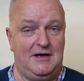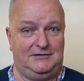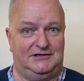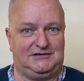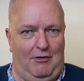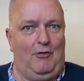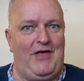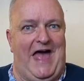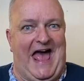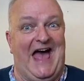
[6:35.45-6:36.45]
just all
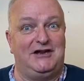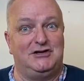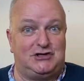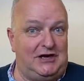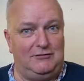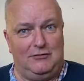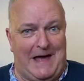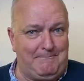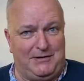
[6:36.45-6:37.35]
their energy and all that